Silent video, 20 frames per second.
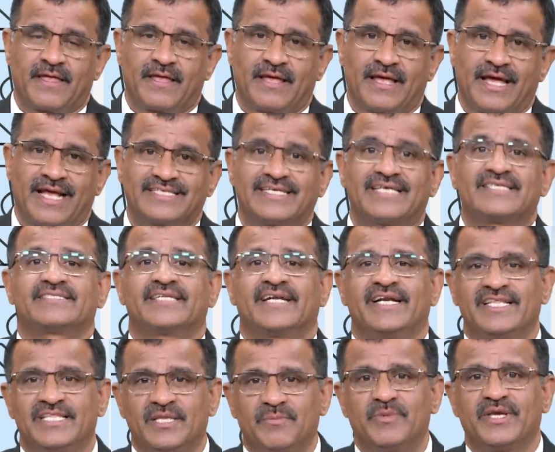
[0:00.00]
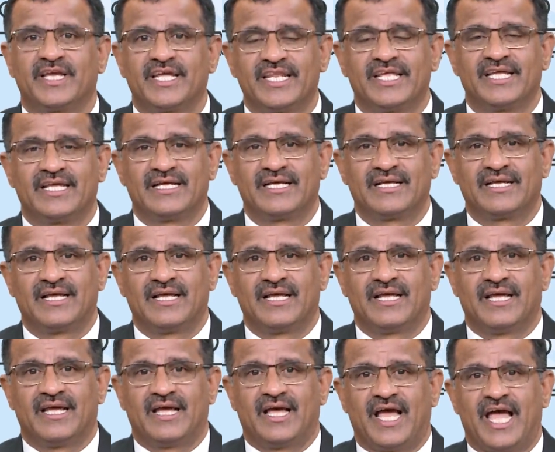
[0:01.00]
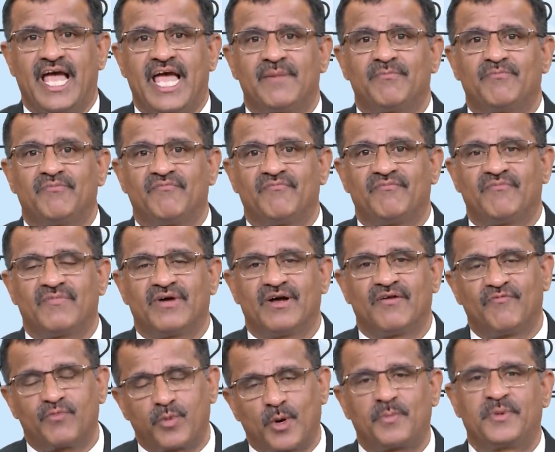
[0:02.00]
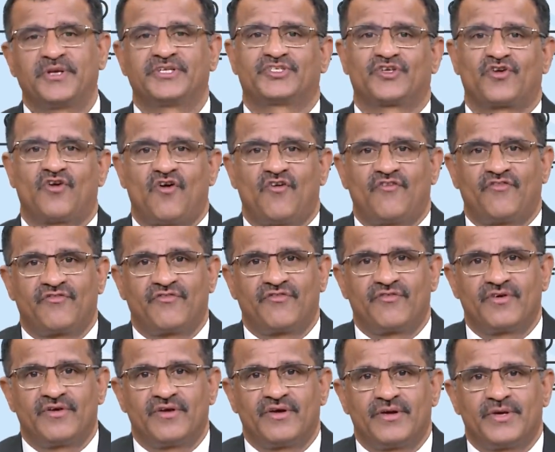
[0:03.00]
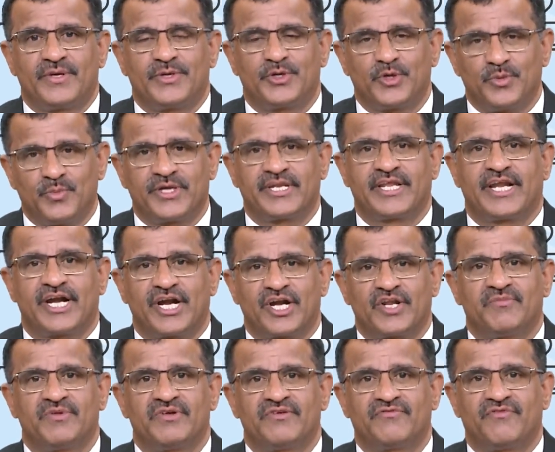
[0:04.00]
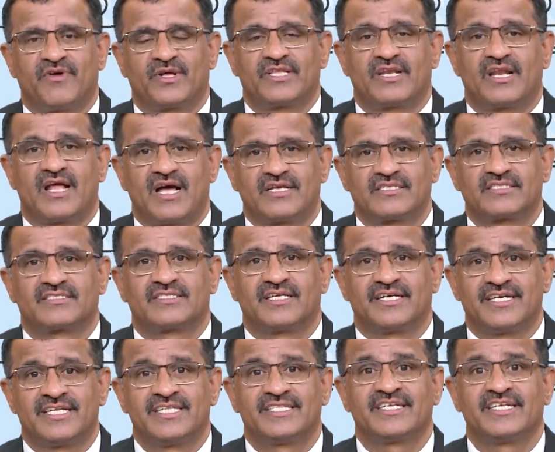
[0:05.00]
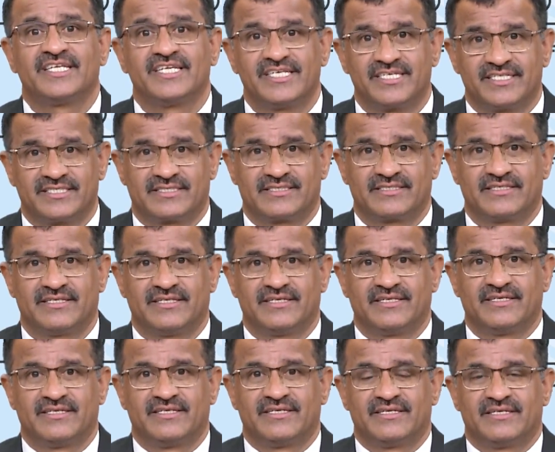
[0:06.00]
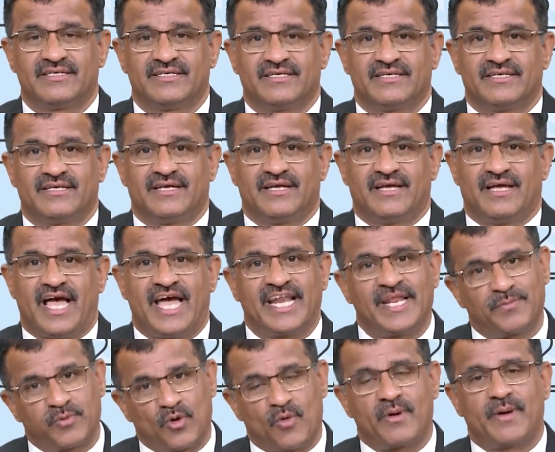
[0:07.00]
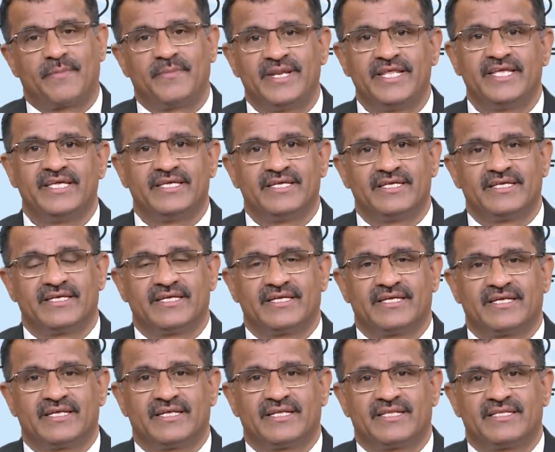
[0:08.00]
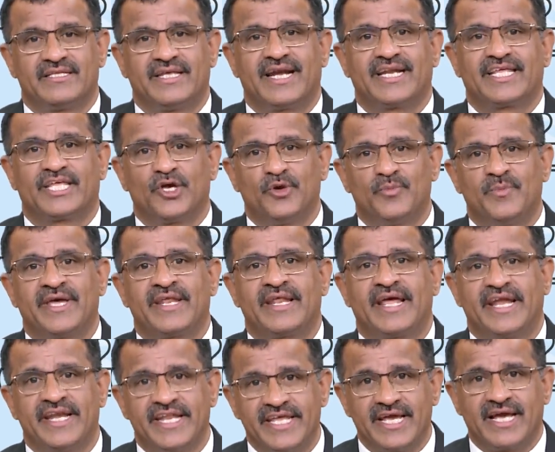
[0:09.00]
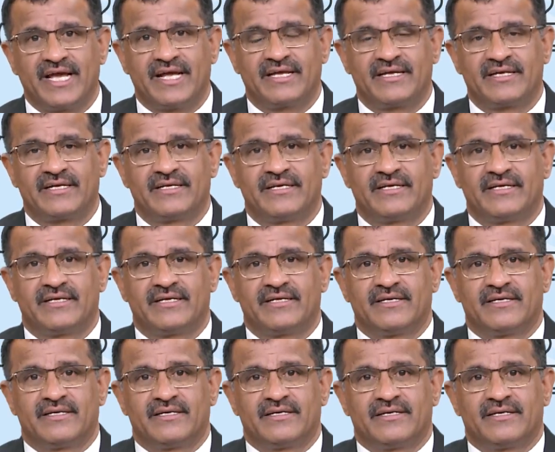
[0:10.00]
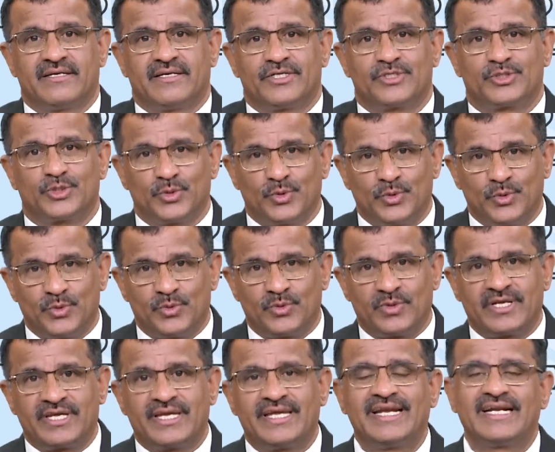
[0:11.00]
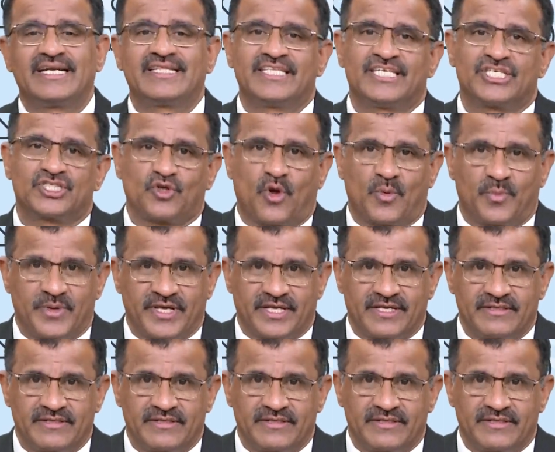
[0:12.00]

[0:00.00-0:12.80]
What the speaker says: As I said in the beginning, I am a professor of human anatomy for the last 33 years, and probably that gave me an idea to hit this topic